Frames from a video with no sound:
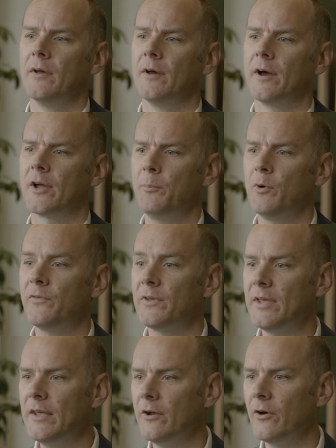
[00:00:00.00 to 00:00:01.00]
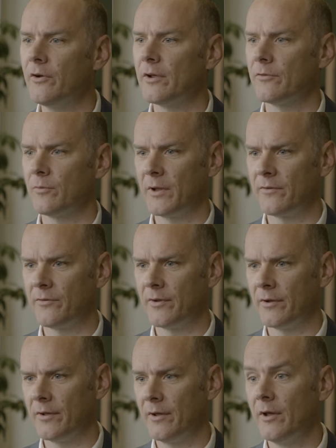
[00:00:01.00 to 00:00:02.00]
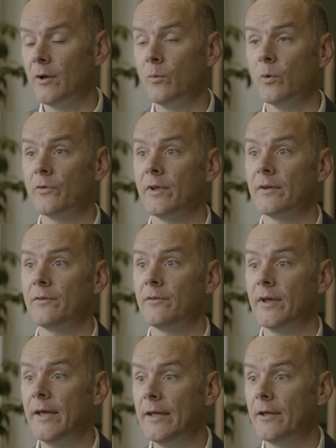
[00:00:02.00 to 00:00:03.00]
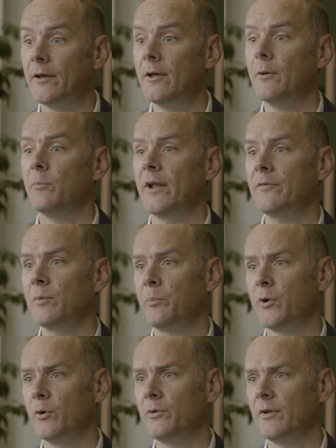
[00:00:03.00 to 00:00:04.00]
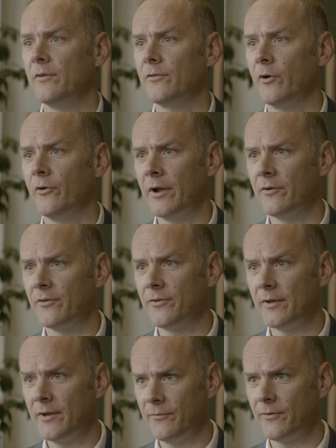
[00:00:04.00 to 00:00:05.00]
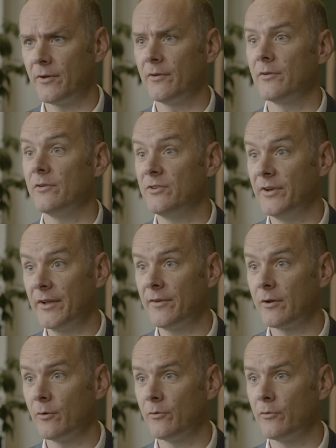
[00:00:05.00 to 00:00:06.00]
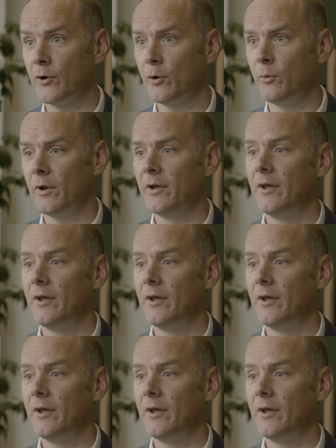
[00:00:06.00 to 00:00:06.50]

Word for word: A couple of key learnings from that study was that A, plasma proteins are under significant genetic control,